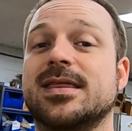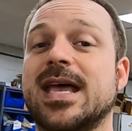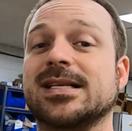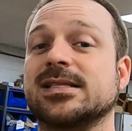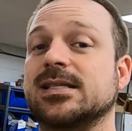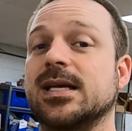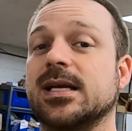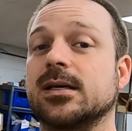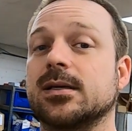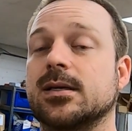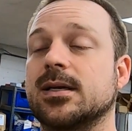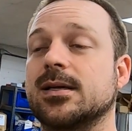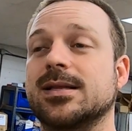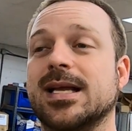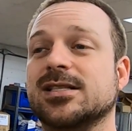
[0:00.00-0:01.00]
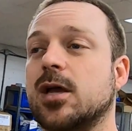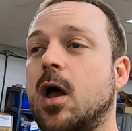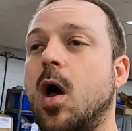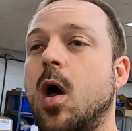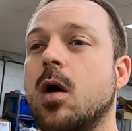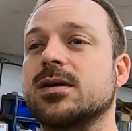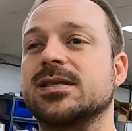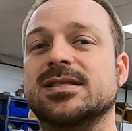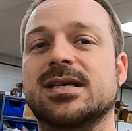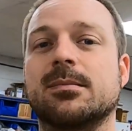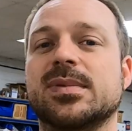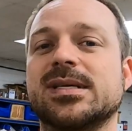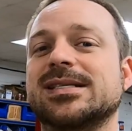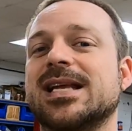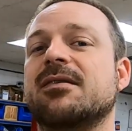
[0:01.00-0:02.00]
That's it. That's all
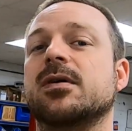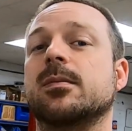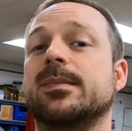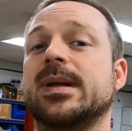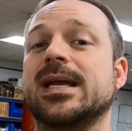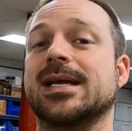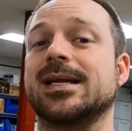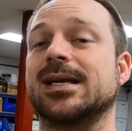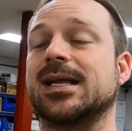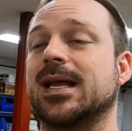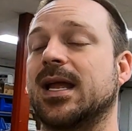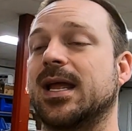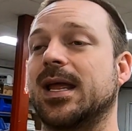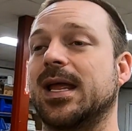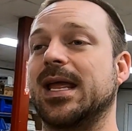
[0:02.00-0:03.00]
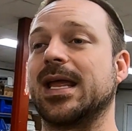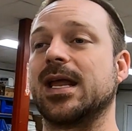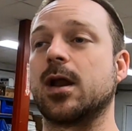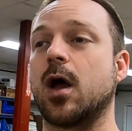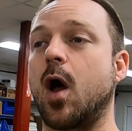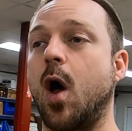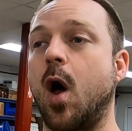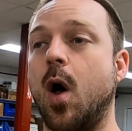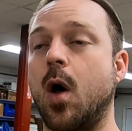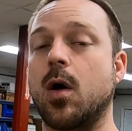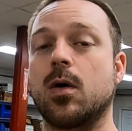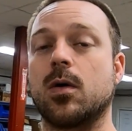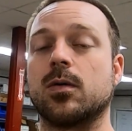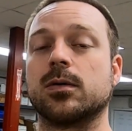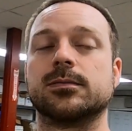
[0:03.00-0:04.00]
assembly's ever been in
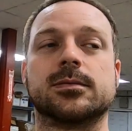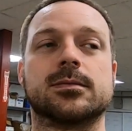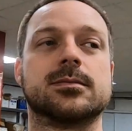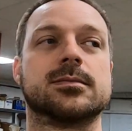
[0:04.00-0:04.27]
all,